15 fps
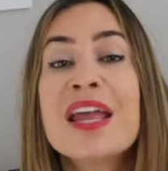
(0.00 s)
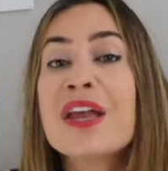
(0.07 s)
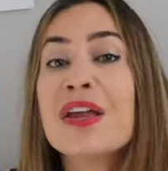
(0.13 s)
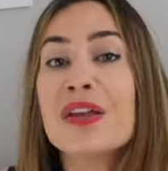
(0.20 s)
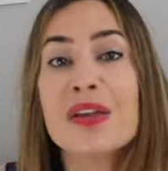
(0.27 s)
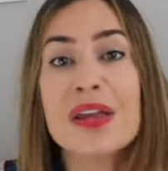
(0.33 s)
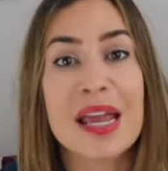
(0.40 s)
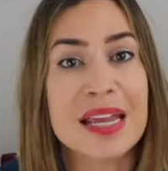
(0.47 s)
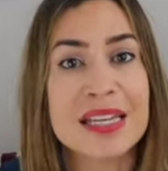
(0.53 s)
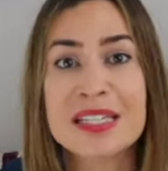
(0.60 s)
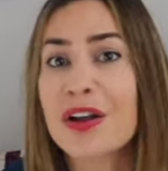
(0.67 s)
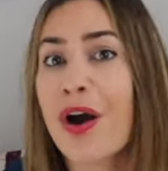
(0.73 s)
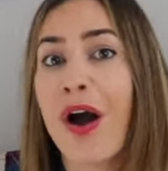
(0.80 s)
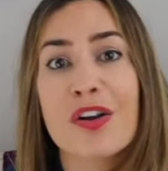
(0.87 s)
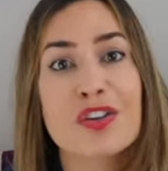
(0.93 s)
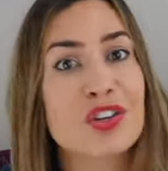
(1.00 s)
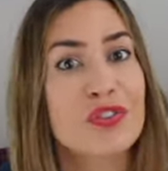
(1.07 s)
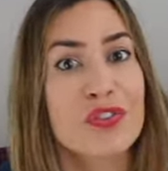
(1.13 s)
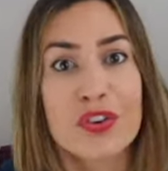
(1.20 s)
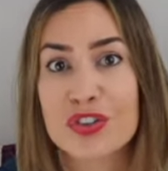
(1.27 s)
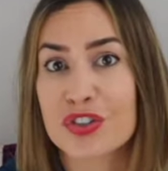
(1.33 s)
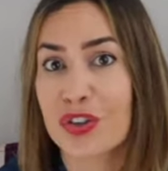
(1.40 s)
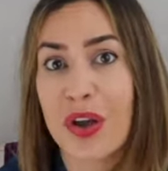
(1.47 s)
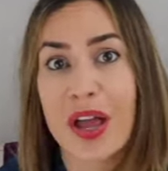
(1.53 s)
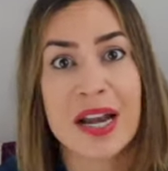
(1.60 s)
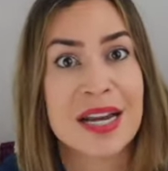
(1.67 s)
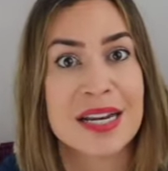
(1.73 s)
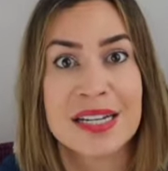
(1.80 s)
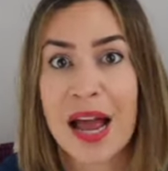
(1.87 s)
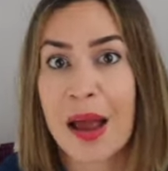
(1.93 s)
it's controversial
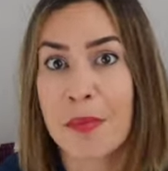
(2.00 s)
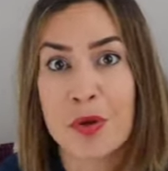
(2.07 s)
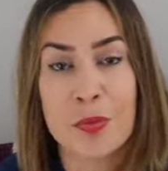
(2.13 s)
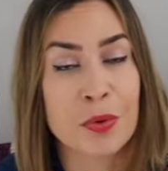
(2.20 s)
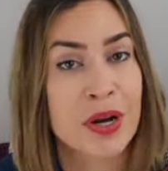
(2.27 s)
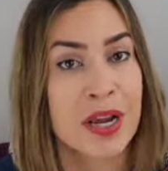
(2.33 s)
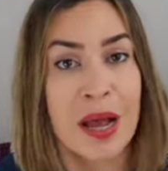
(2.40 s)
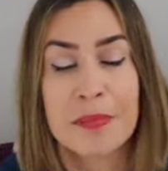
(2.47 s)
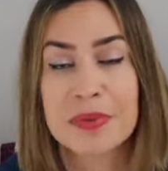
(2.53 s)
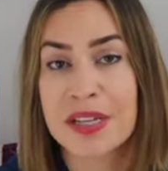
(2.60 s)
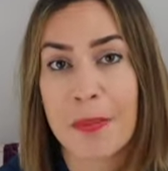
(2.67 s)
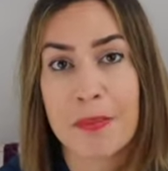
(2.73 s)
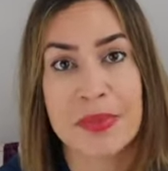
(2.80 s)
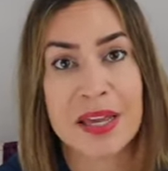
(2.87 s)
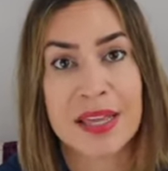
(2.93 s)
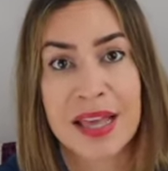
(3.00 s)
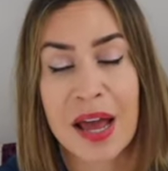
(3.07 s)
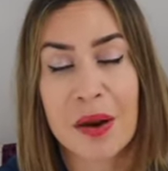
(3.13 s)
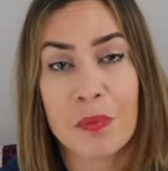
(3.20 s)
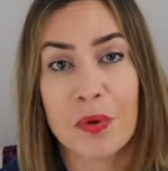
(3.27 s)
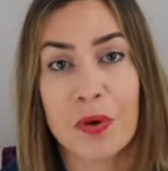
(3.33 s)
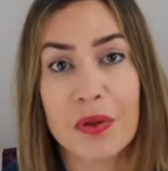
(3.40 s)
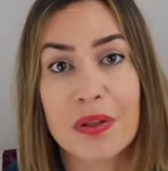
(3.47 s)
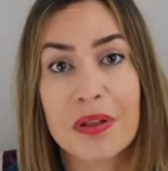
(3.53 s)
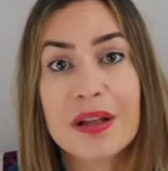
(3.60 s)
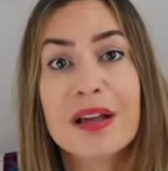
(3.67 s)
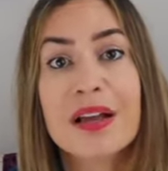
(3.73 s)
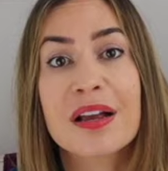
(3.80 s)
anytime you bring up something that will